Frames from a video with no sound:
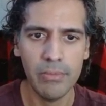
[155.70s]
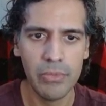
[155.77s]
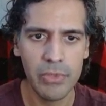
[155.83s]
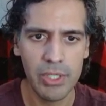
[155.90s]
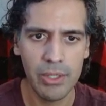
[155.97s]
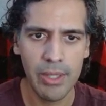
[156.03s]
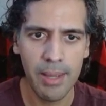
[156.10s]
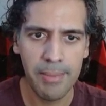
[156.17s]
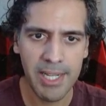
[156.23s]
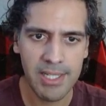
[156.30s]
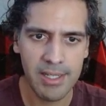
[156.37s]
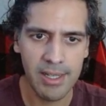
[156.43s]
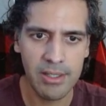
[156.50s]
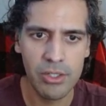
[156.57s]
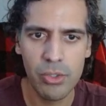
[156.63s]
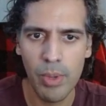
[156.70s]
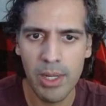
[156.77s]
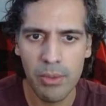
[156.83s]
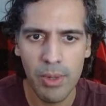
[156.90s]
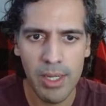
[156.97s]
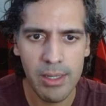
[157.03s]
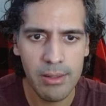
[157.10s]
So that makes sense.
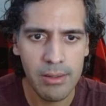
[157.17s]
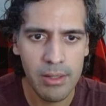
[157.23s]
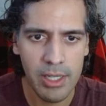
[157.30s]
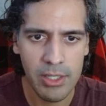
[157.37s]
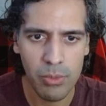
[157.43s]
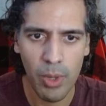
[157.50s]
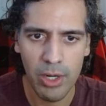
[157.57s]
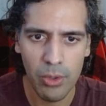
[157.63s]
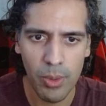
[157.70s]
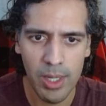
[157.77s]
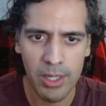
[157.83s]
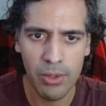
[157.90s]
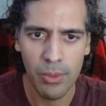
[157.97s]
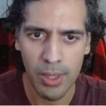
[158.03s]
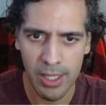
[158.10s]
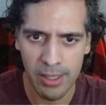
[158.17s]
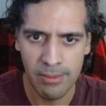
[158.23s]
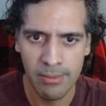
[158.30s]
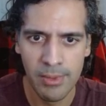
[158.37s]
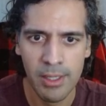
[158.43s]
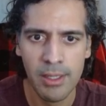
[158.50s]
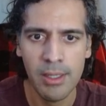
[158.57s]
21 is 10101.
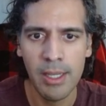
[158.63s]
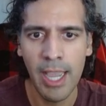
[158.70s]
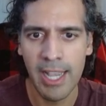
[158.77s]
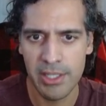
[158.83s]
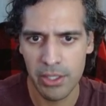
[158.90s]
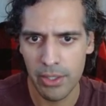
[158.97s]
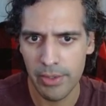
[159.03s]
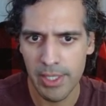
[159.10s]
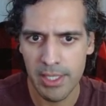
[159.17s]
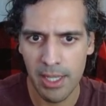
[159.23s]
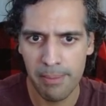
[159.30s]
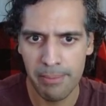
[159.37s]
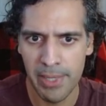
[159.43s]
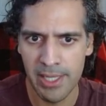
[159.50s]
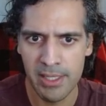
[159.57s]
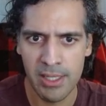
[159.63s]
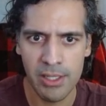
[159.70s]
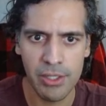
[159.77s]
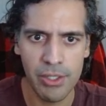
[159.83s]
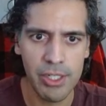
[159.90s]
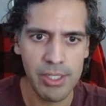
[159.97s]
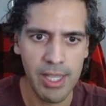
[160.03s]
Has 3 set bits
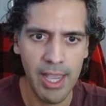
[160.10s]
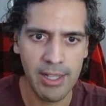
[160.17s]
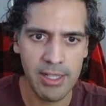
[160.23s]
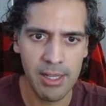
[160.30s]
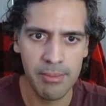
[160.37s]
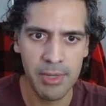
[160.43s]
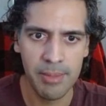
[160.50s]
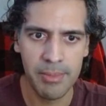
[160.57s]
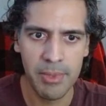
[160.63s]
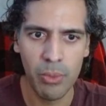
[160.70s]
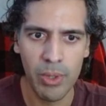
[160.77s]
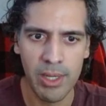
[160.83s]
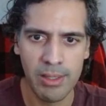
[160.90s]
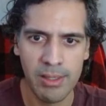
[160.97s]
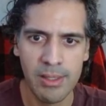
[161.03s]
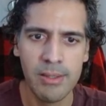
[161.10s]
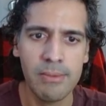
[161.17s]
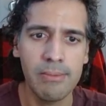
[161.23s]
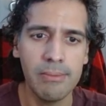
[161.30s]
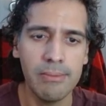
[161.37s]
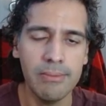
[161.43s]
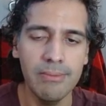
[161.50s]
because you just summed up the ones.
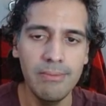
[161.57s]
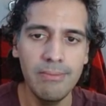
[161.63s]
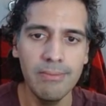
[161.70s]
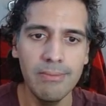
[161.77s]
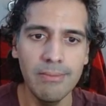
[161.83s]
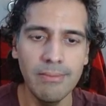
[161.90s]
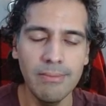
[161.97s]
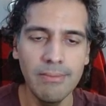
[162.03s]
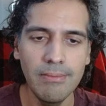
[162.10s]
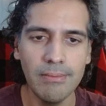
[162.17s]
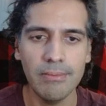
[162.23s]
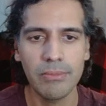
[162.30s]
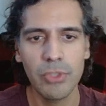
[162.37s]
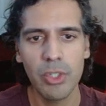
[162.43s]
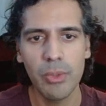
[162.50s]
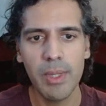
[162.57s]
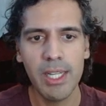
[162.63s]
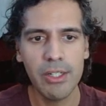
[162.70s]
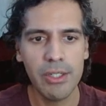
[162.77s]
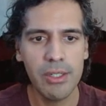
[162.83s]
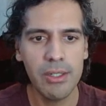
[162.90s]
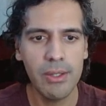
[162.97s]
So we could
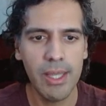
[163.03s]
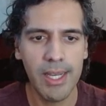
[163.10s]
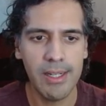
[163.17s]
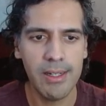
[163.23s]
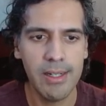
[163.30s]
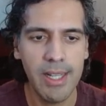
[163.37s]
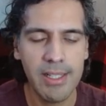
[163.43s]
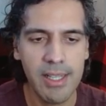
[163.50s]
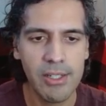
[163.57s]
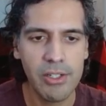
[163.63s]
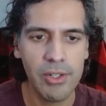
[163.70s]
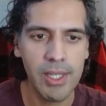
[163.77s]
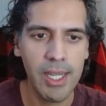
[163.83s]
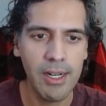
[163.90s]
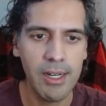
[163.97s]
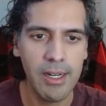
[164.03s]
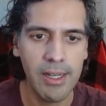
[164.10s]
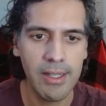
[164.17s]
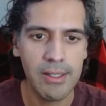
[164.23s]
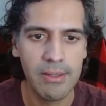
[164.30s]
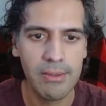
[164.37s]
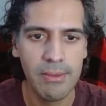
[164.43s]
just do that. That's actually kind of
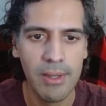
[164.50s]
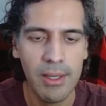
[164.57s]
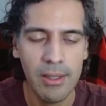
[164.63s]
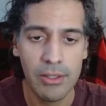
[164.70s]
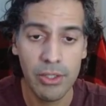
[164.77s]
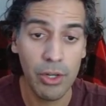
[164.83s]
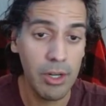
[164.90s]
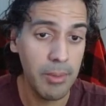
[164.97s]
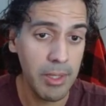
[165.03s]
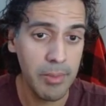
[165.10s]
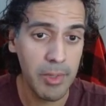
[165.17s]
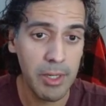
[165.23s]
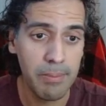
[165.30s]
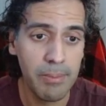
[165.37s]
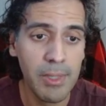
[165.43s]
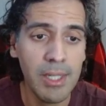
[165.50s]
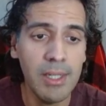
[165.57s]
nice. Sorry about the burp.